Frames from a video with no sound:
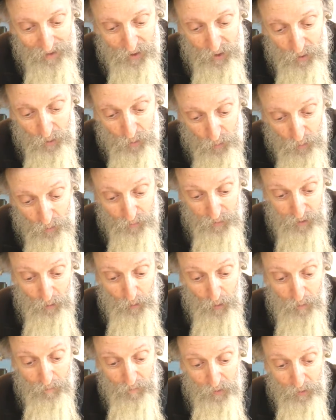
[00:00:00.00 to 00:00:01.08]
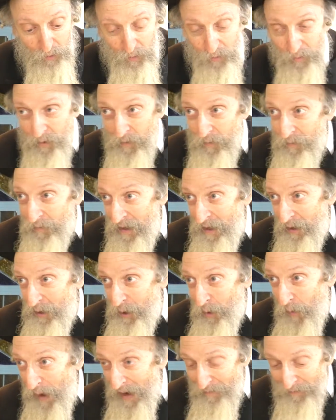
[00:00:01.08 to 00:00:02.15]
to heal
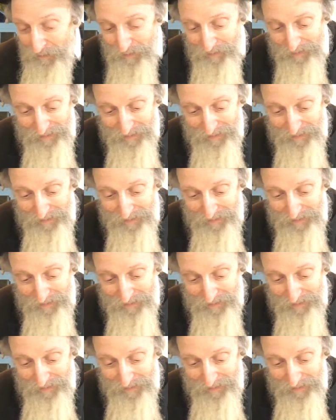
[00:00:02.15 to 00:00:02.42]
your wife.